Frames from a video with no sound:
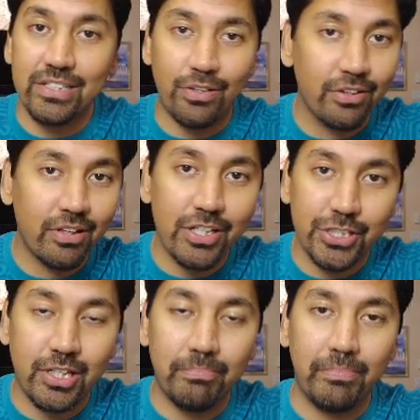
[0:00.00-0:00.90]
all large
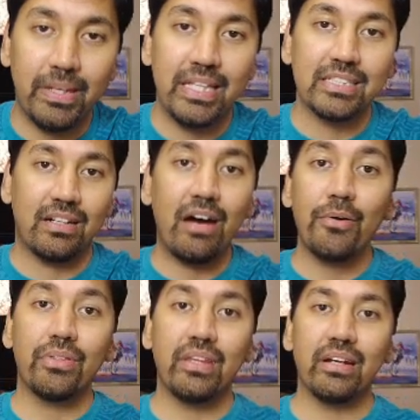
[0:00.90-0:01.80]
companies are
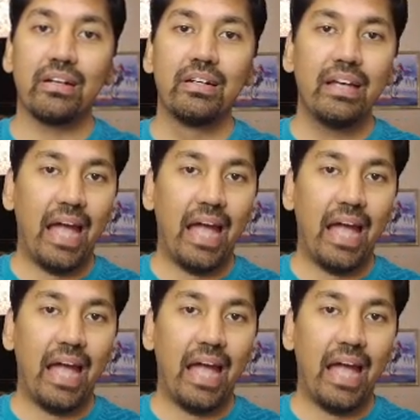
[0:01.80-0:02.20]
out there